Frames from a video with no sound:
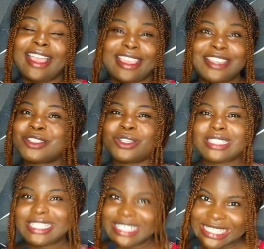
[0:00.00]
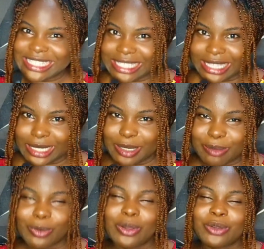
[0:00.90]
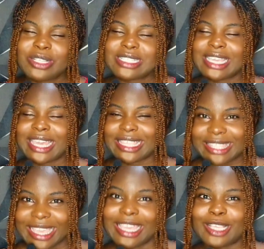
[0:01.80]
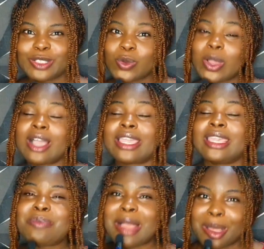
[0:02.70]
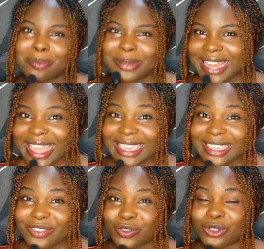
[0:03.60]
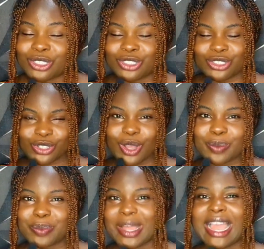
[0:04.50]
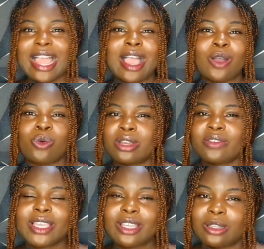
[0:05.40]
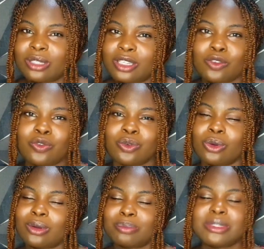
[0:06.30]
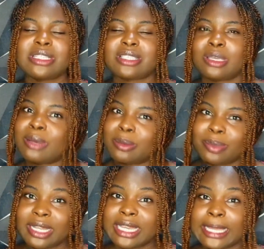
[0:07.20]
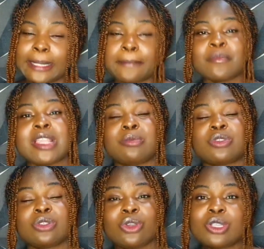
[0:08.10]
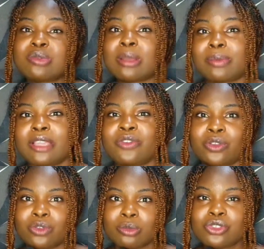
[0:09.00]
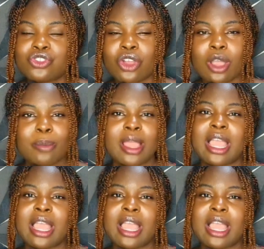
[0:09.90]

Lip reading: It's not easy, but we're going to get there. So keep applying for the job. Whatever you're looking for, please keep applying. I'm still going to be applying for a remote job,